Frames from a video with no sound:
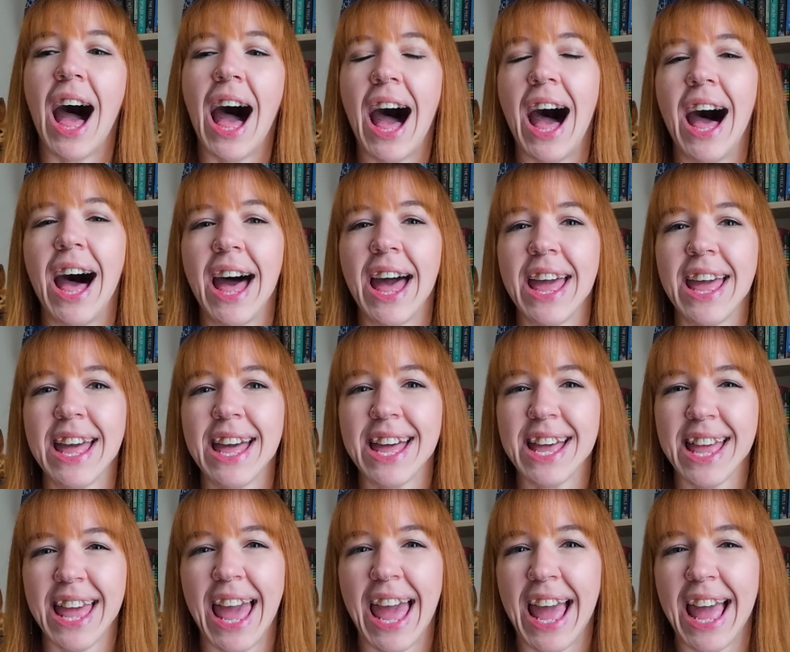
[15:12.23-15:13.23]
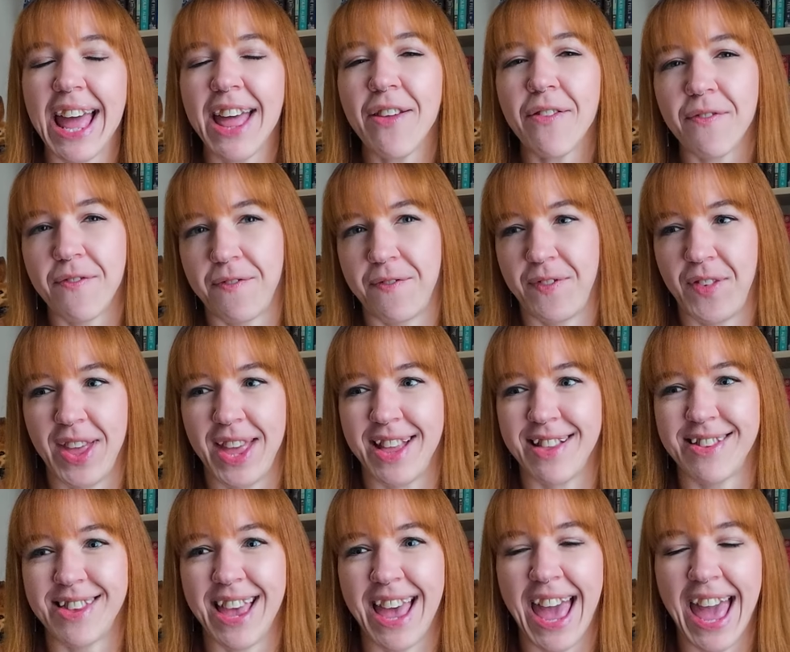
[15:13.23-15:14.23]
I can't
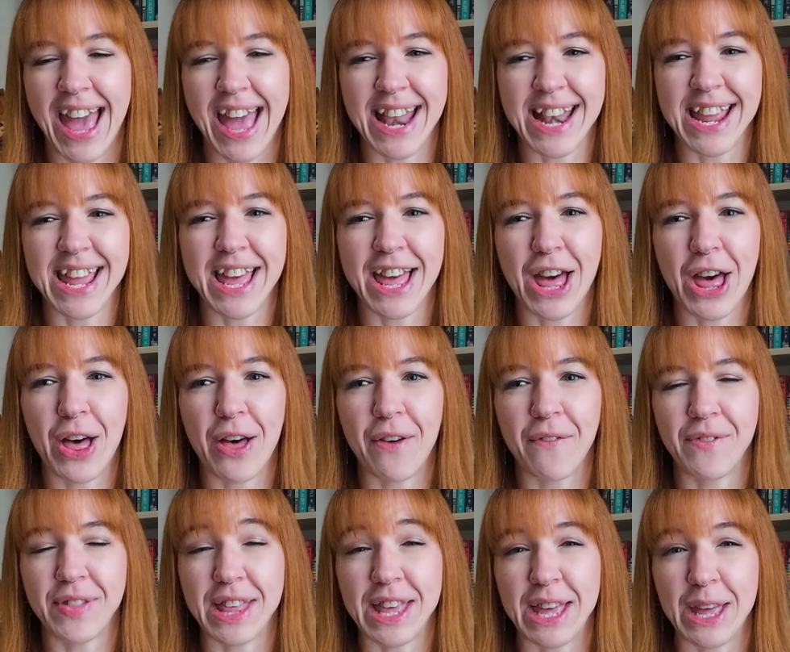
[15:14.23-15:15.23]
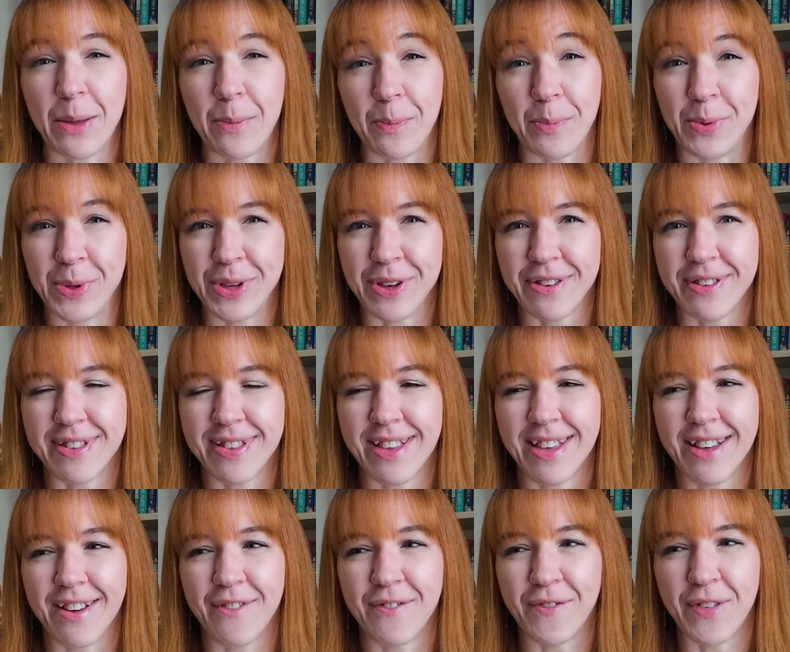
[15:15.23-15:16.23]
fit any of the books
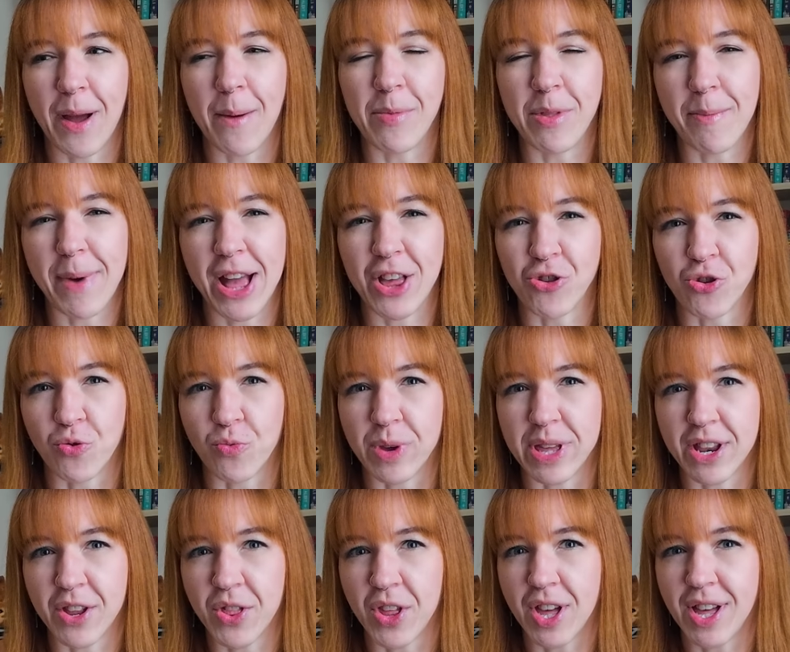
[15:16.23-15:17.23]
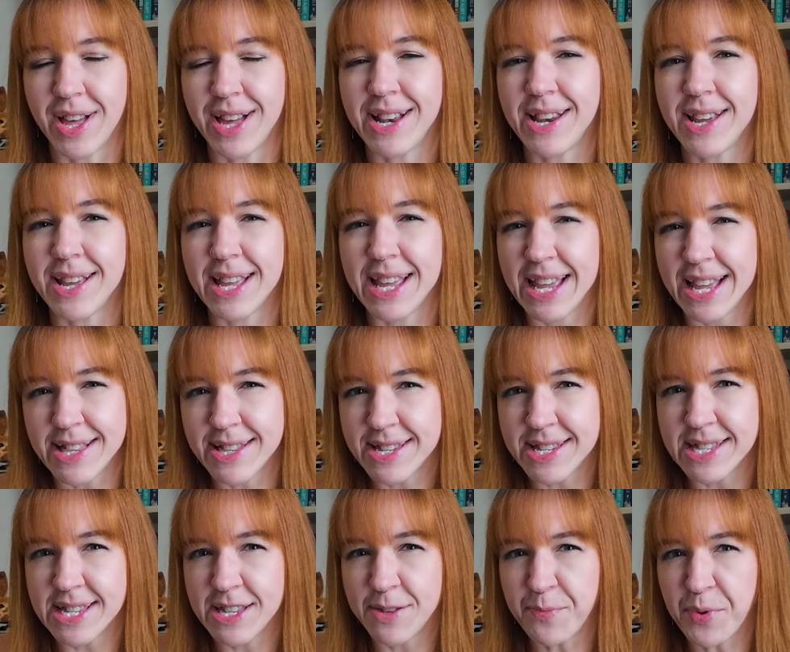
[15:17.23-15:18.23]
from the Magical Readathon
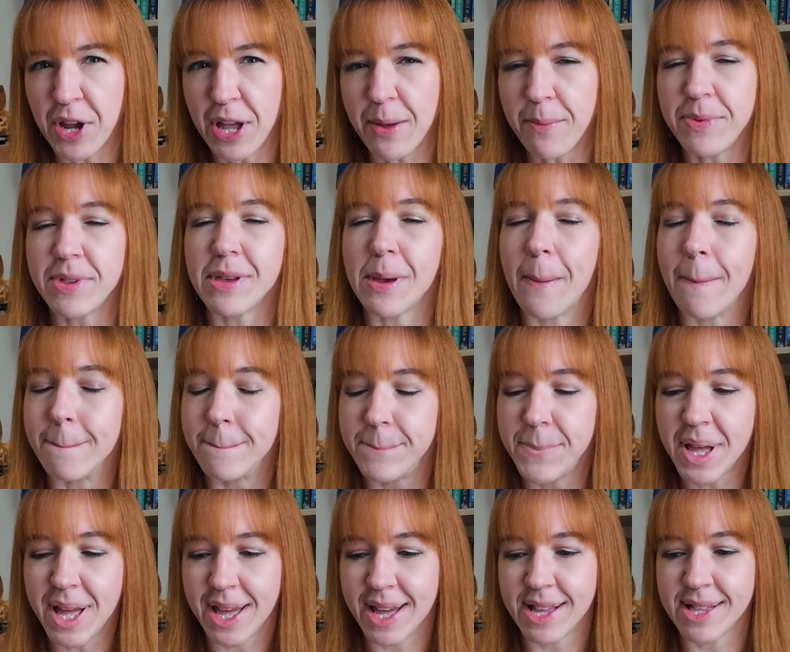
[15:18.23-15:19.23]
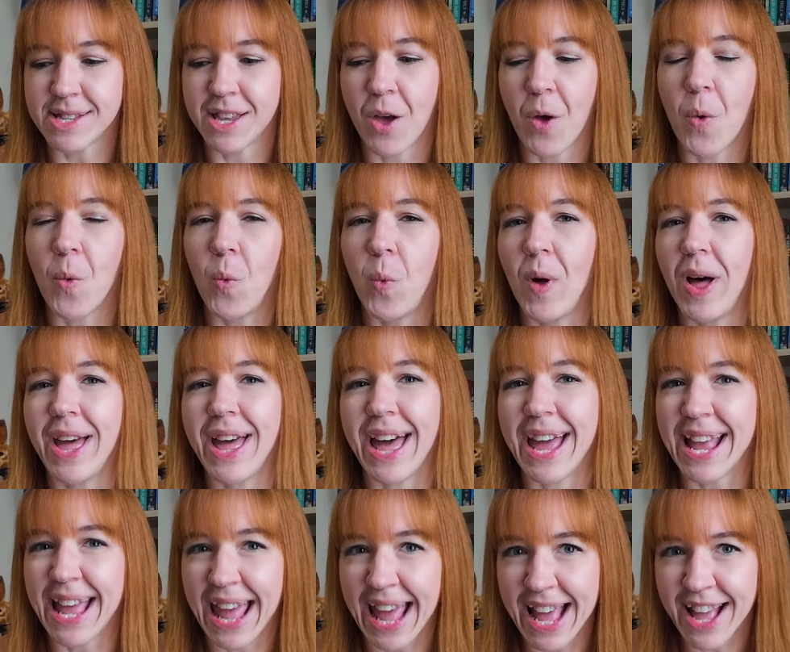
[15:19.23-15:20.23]
into this prompt, but what
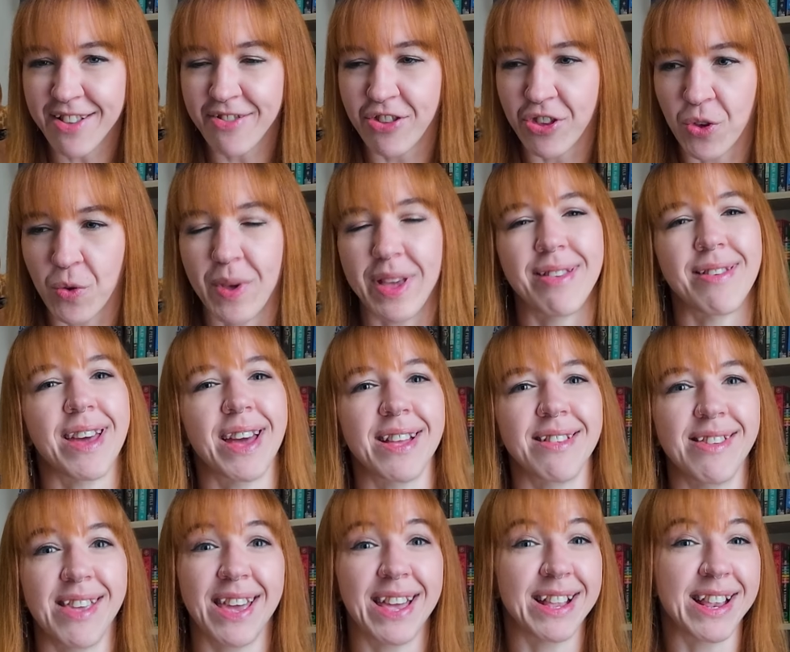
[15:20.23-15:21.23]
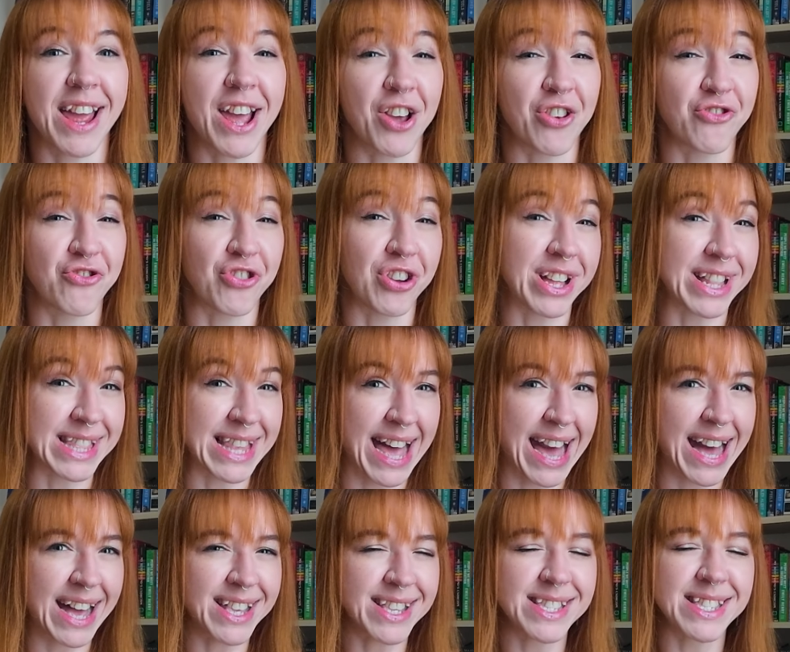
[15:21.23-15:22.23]
I can do is I can take an extra
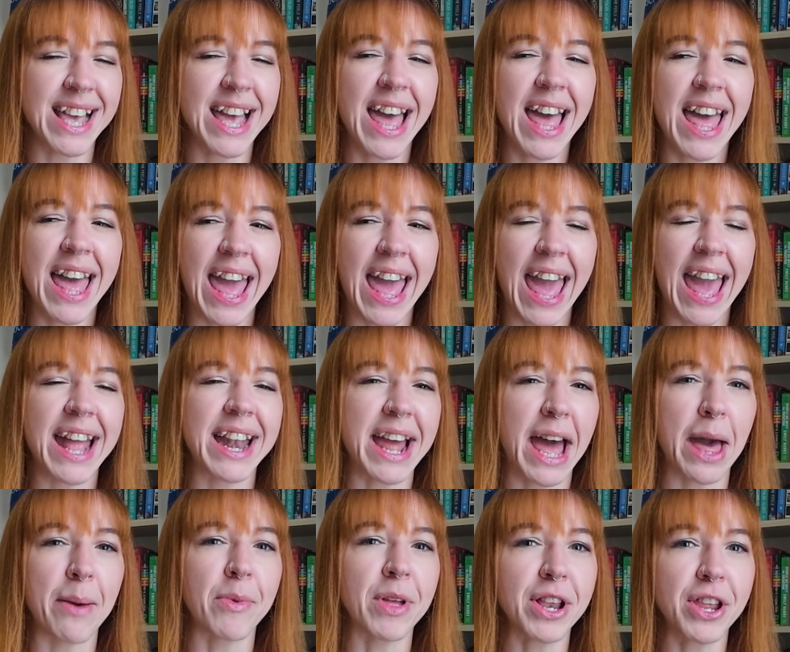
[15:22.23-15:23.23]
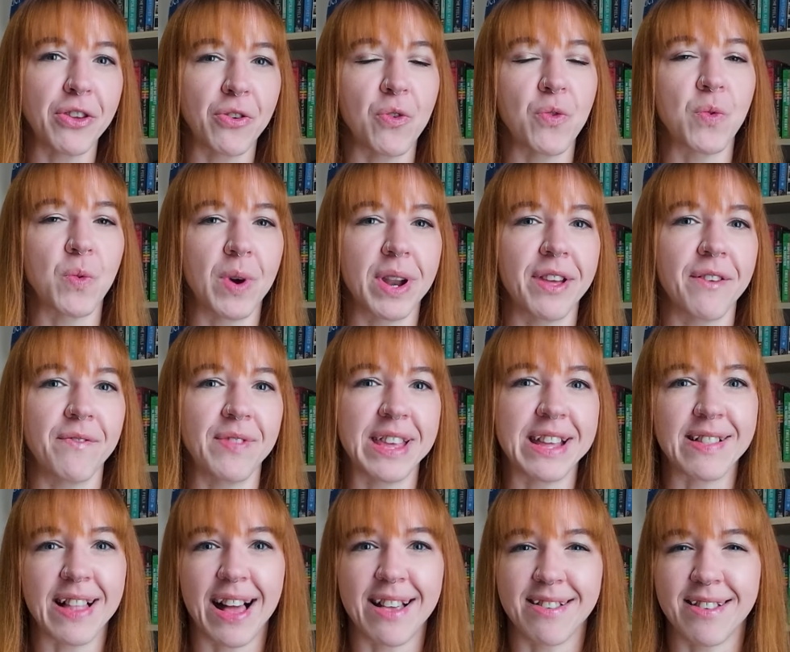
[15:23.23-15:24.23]
class, and I'm going to use one of the
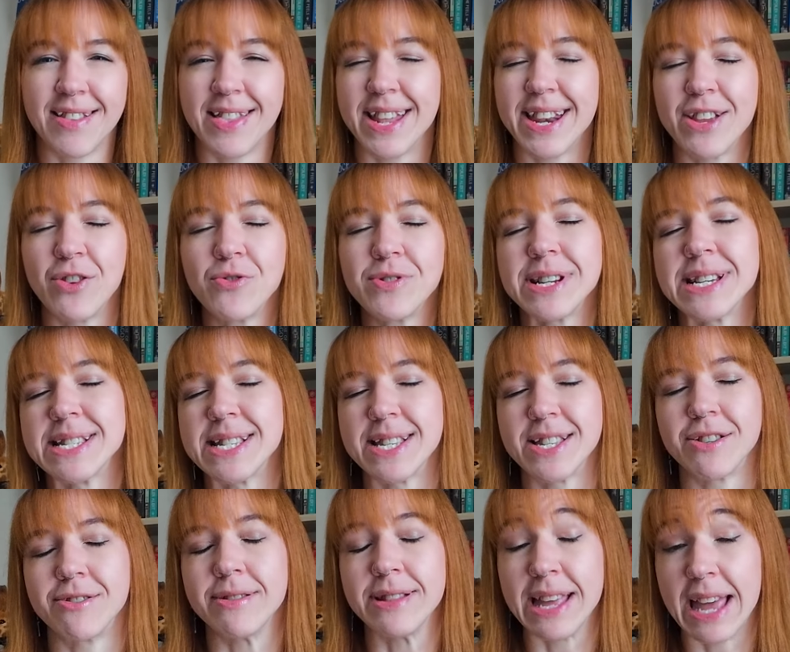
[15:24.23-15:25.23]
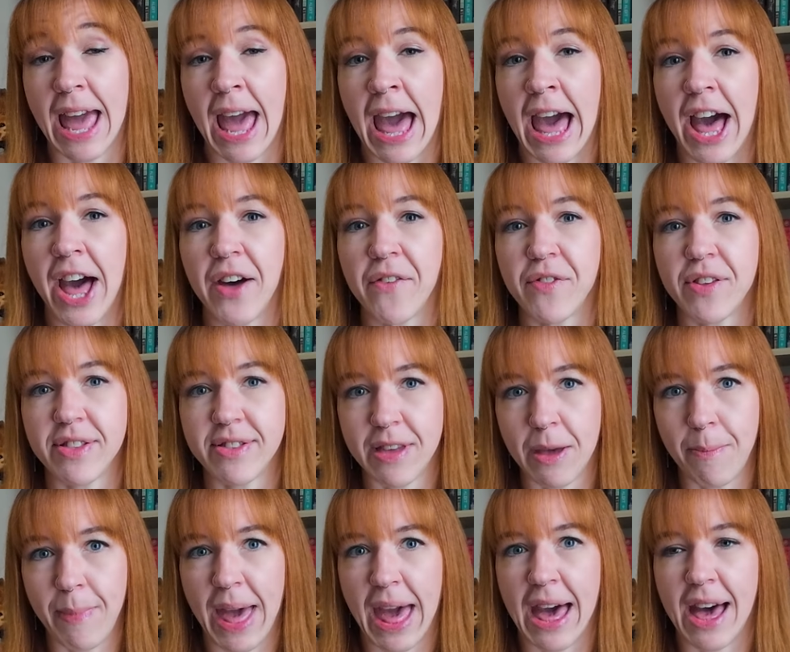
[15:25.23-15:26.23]
classes that I don't necessarily have
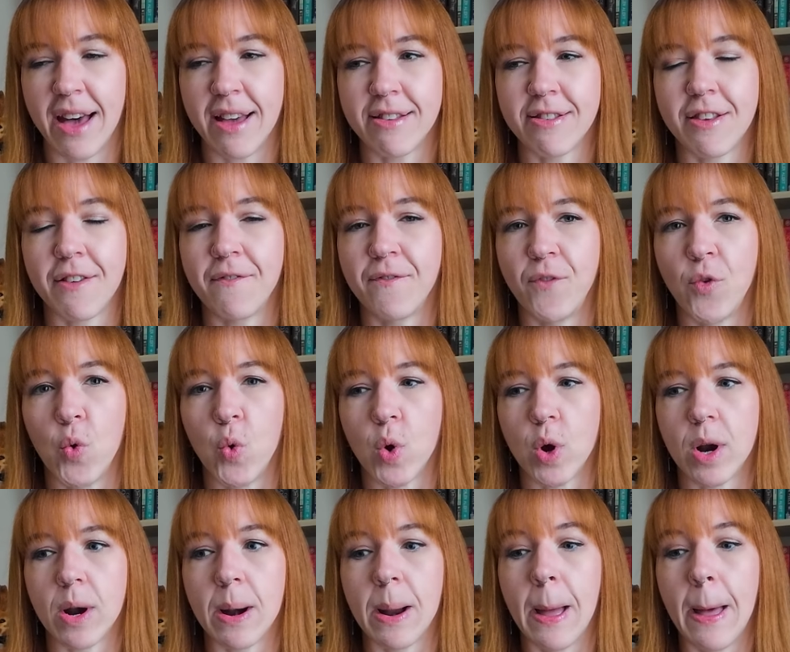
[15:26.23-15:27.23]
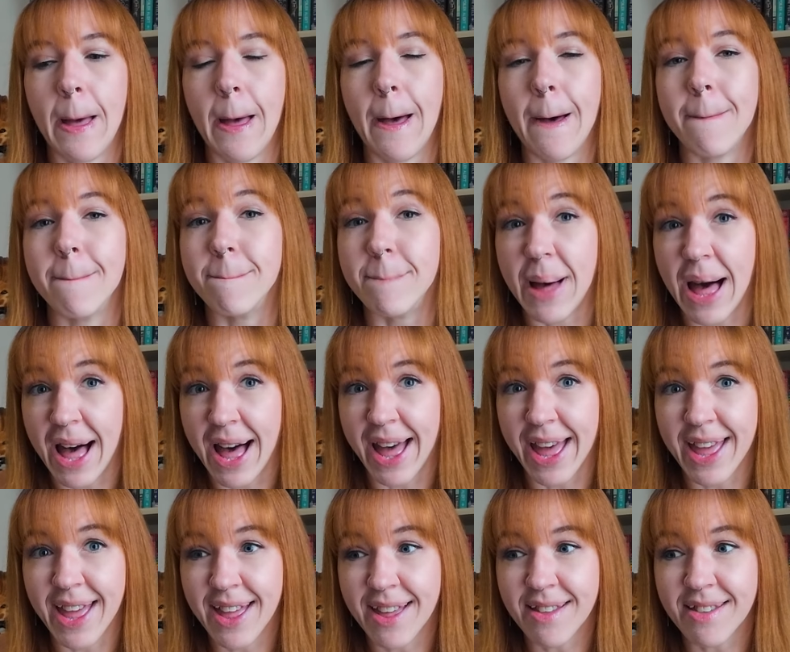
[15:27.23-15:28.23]
to pass for
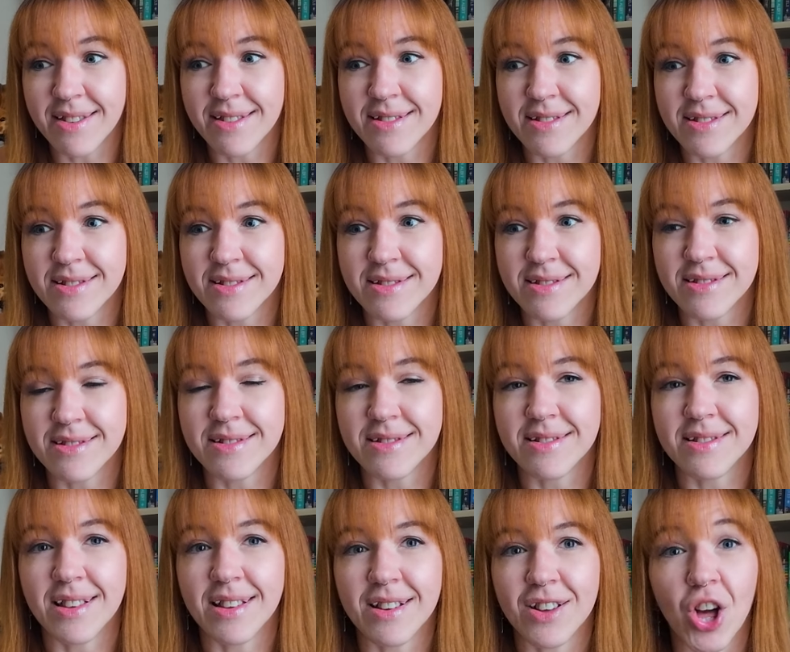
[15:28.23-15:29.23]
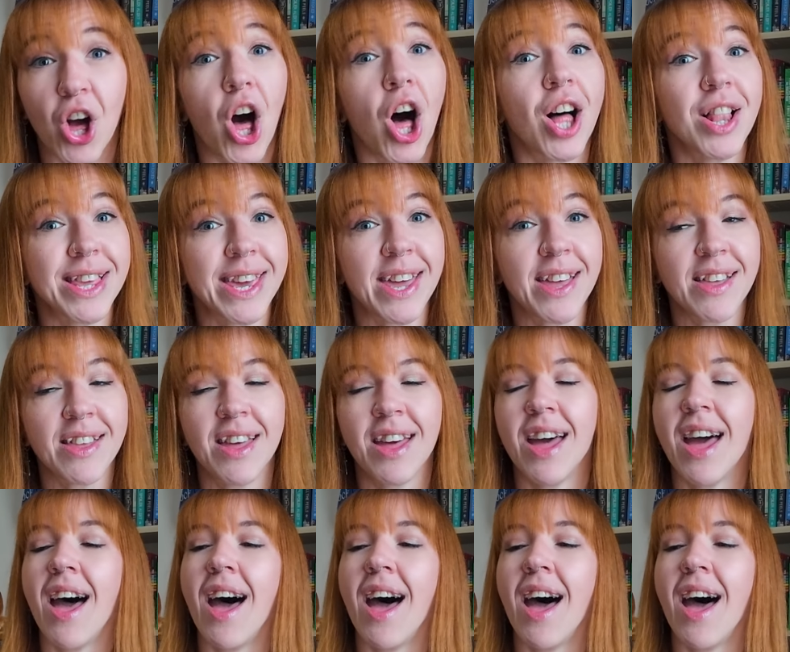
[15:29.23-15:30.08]
my calling.